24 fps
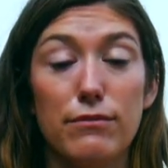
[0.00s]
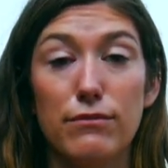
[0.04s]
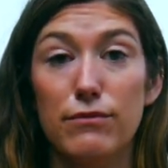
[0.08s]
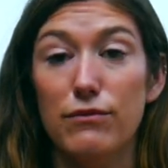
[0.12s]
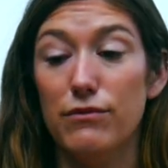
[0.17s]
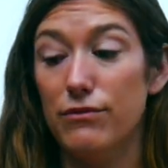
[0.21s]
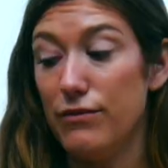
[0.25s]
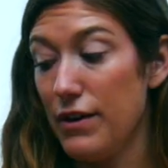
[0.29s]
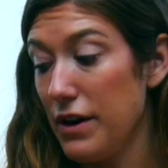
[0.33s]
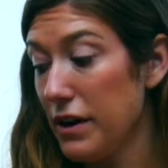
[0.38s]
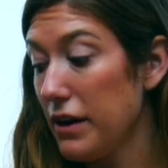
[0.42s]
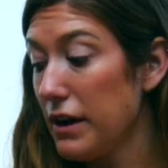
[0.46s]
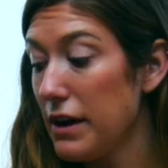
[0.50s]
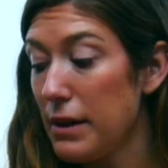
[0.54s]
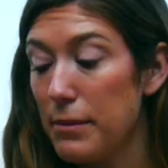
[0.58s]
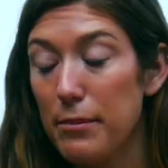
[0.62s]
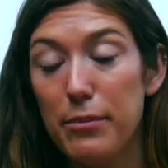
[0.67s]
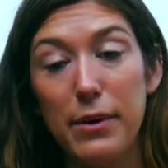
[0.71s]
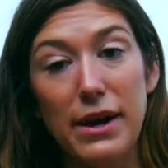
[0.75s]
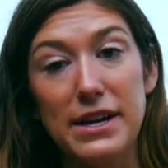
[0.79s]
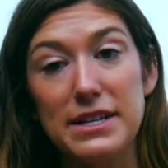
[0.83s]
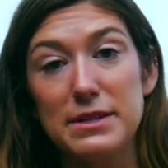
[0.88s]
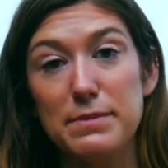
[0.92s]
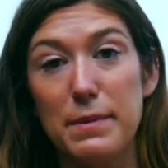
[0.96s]
very
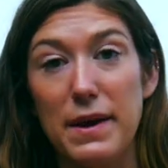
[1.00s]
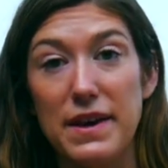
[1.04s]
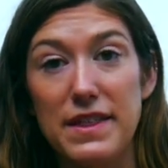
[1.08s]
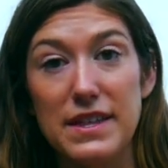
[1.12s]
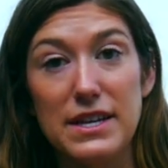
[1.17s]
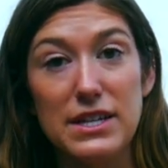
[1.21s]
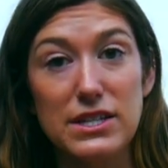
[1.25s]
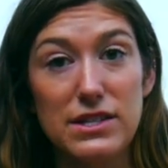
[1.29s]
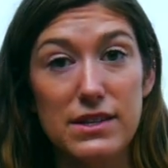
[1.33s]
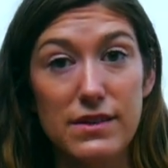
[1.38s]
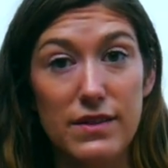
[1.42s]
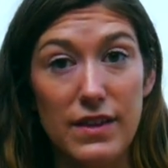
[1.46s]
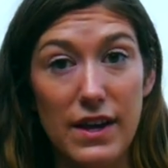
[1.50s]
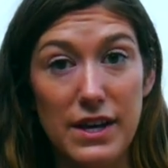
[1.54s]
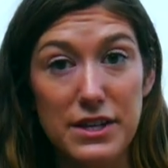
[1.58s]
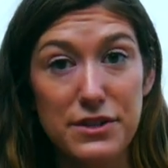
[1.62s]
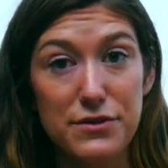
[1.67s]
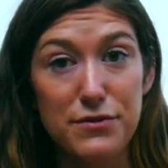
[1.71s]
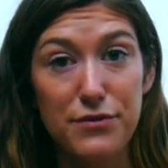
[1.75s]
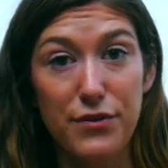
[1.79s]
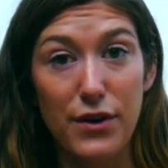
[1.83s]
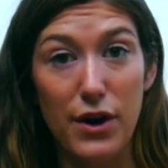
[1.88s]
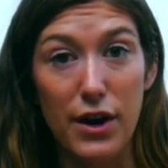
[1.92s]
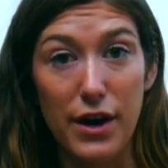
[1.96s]
impressed by this thus
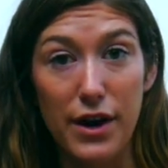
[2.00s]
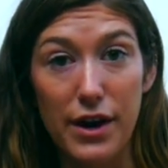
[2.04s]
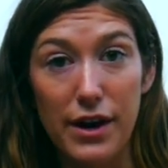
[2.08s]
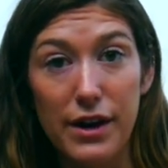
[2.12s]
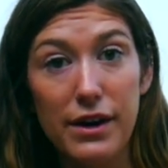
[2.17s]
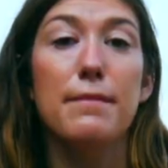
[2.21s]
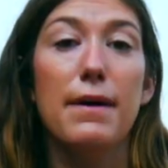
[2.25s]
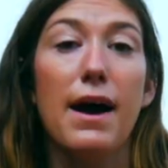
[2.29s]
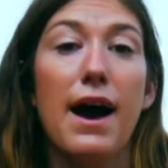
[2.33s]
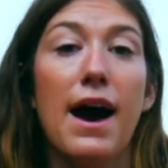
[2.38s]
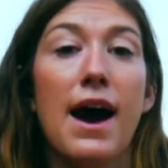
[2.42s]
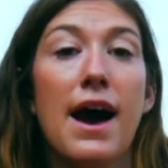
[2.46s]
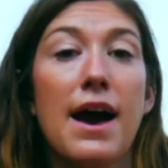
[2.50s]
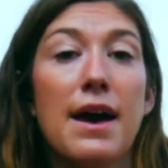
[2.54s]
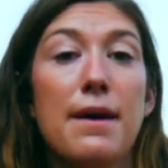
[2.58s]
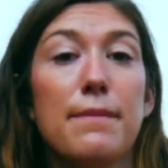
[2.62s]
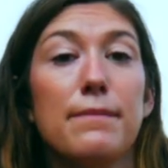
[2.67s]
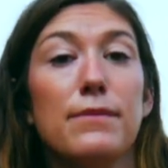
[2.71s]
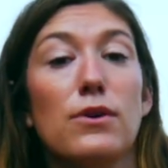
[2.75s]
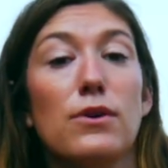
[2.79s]
far. I'm